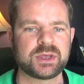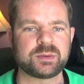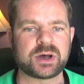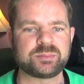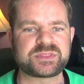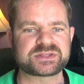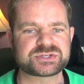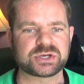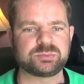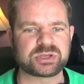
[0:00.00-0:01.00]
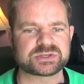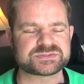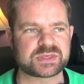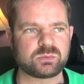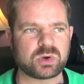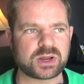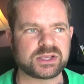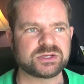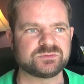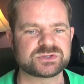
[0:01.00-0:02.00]
But that's good, because they want
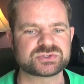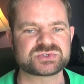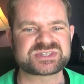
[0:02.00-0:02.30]
individuals